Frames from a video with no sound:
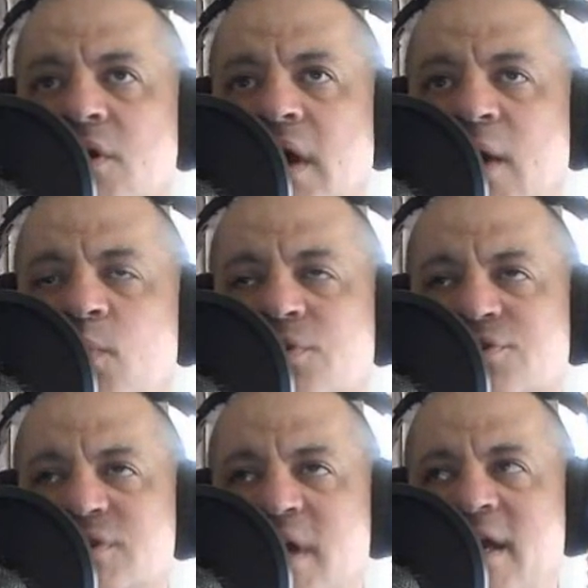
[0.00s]
I will
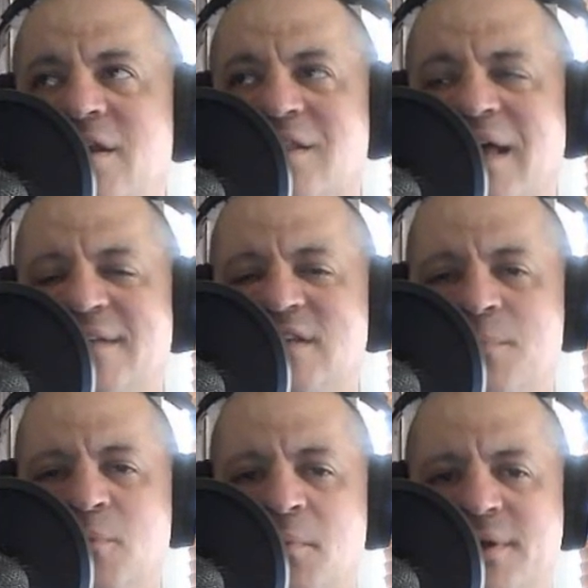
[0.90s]
say, in the last
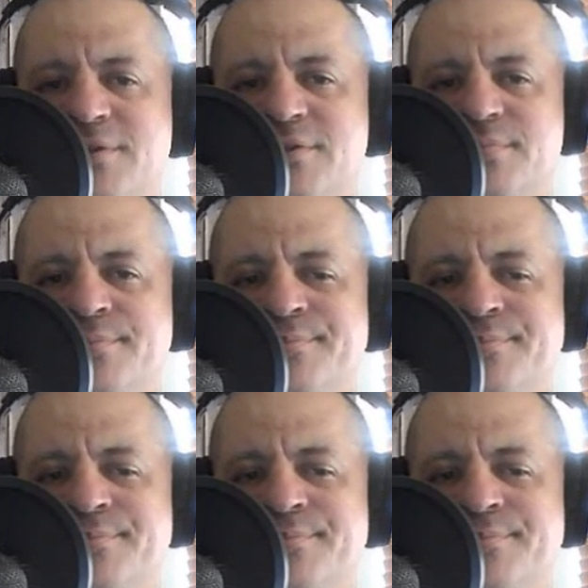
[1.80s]
couple months,